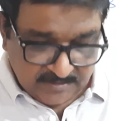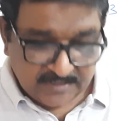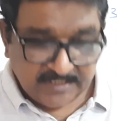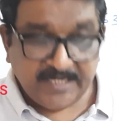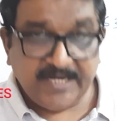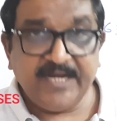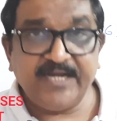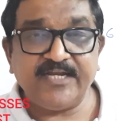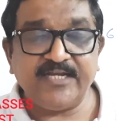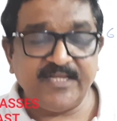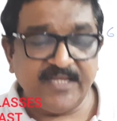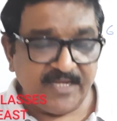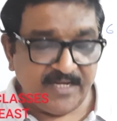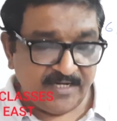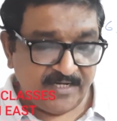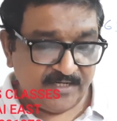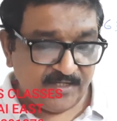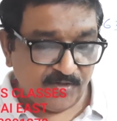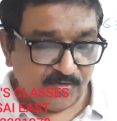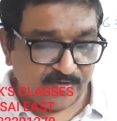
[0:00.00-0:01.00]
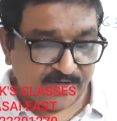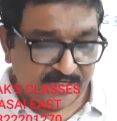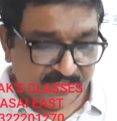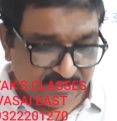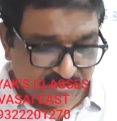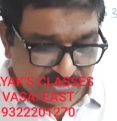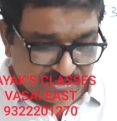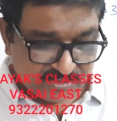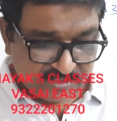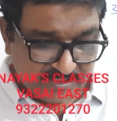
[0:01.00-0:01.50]
18, you
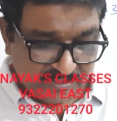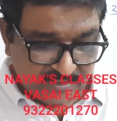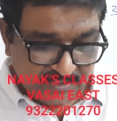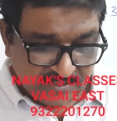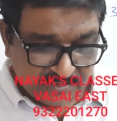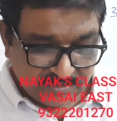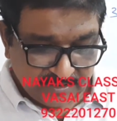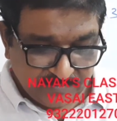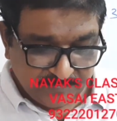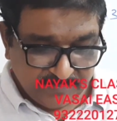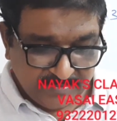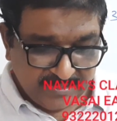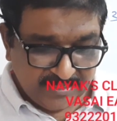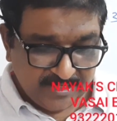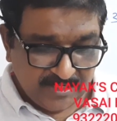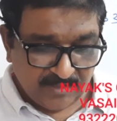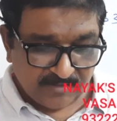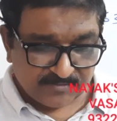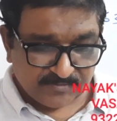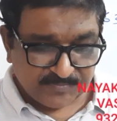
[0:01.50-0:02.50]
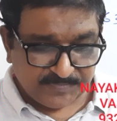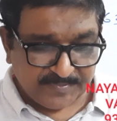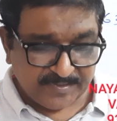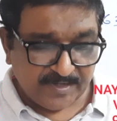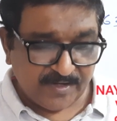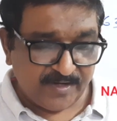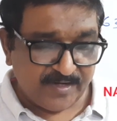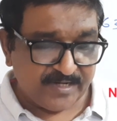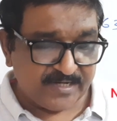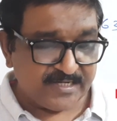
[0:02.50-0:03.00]
can see the Mendeleev's
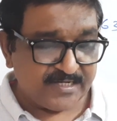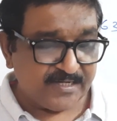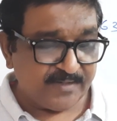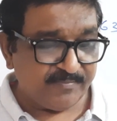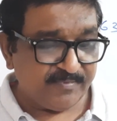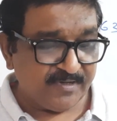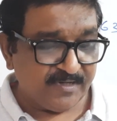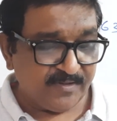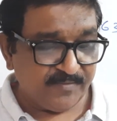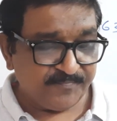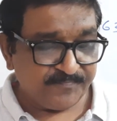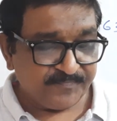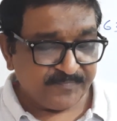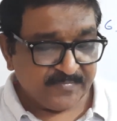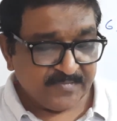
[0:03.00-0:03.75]
periodic table.